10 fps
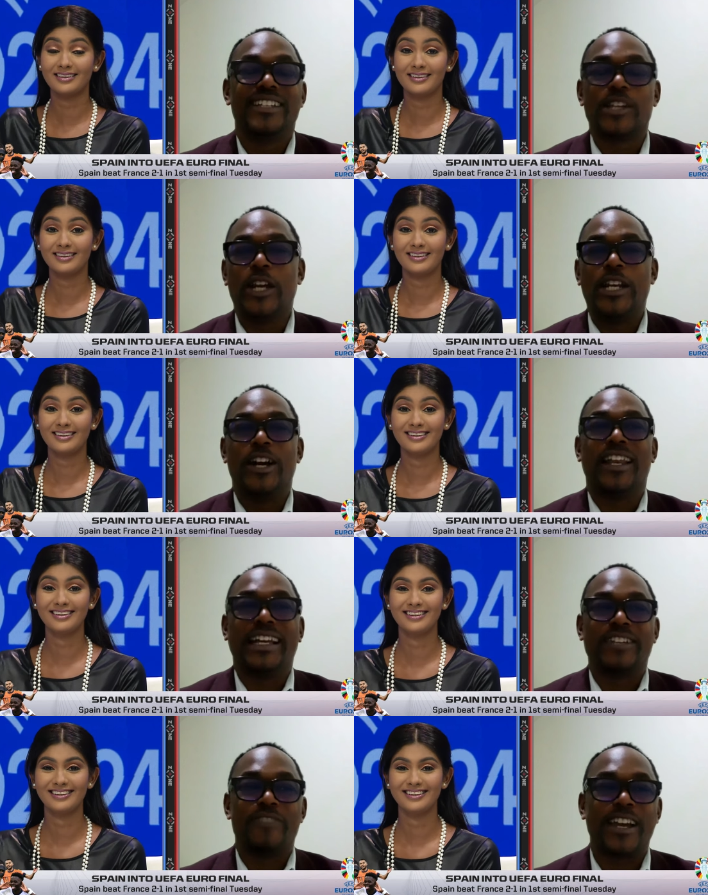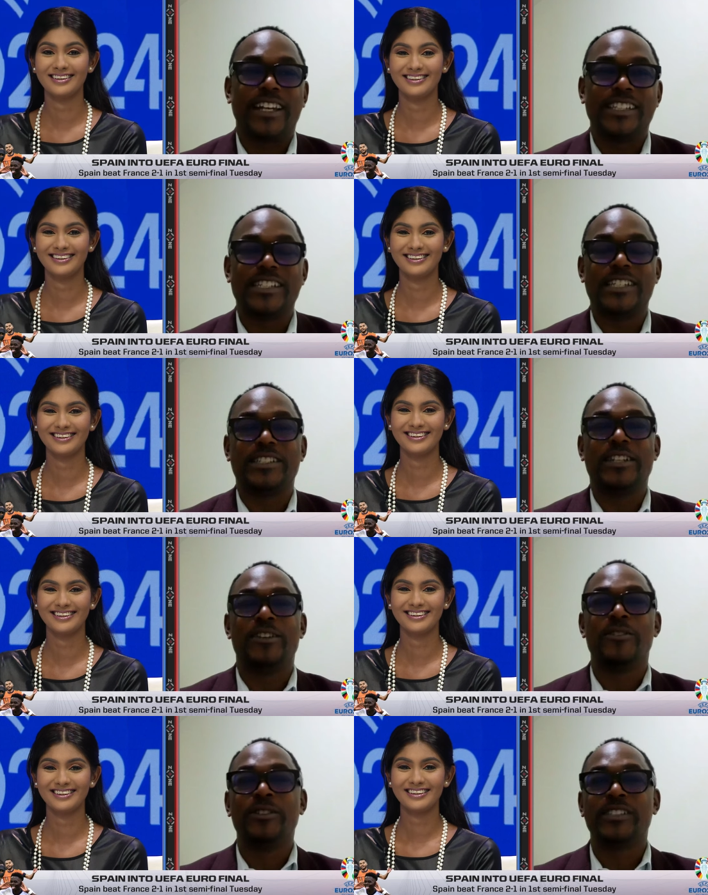Speaker 1: Certainly not like the regular 16
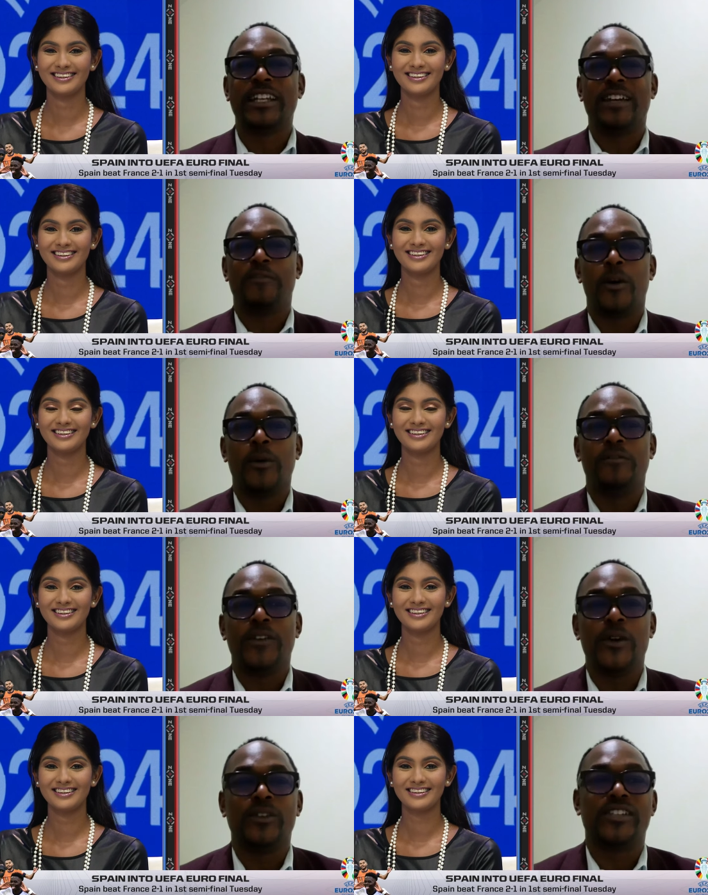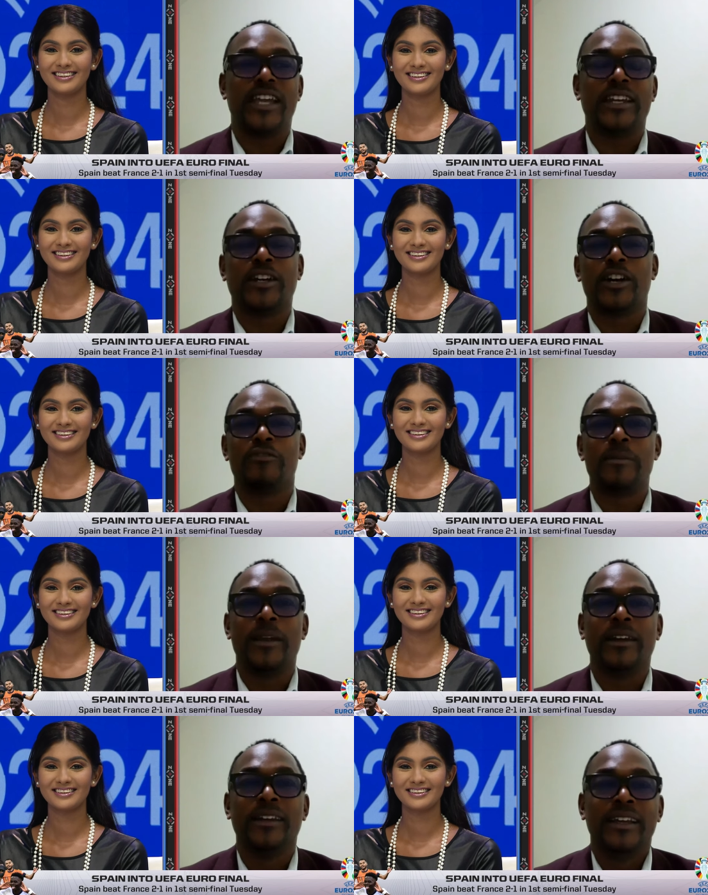year olds. And, and for our viewers here in the
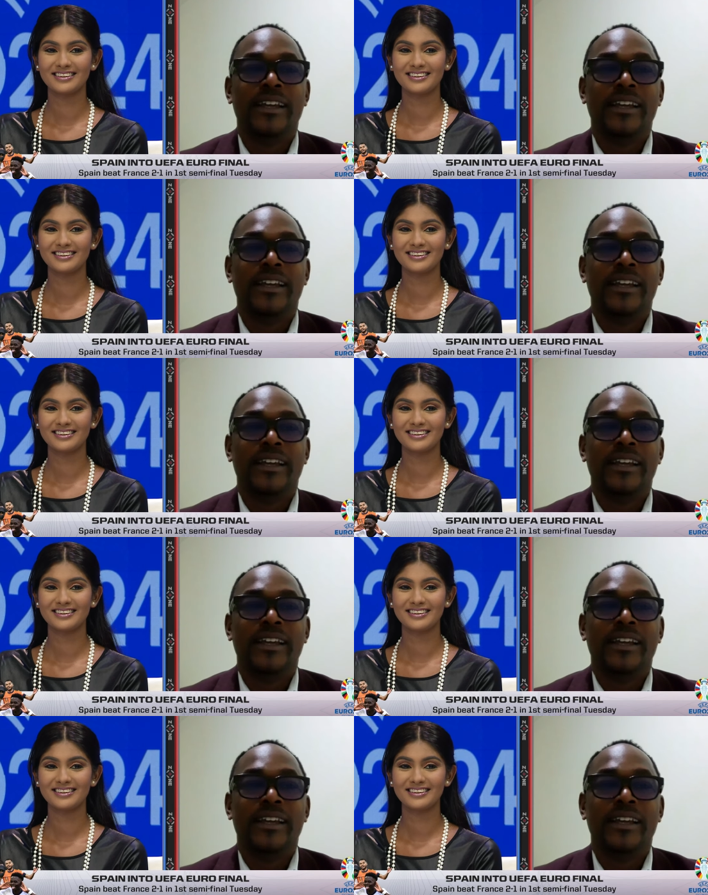Caribbean,